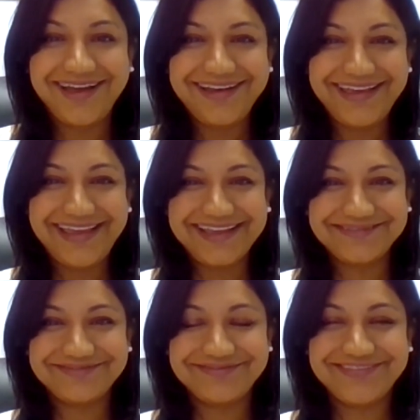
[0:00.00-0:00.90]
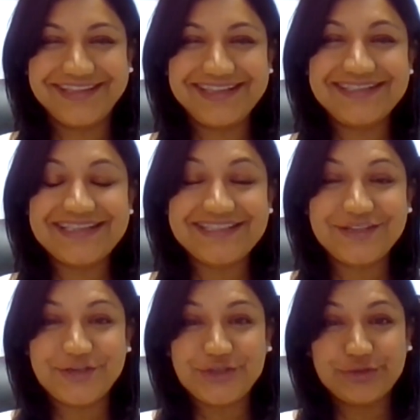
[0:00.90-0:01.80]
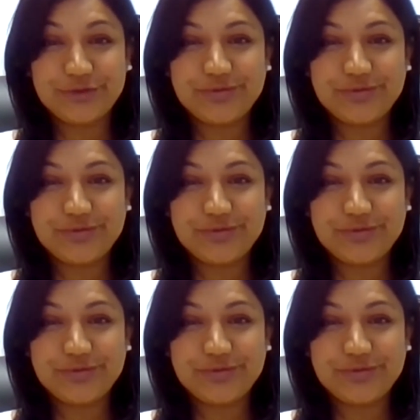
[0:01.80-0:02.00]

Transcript: Hi, this is Dr.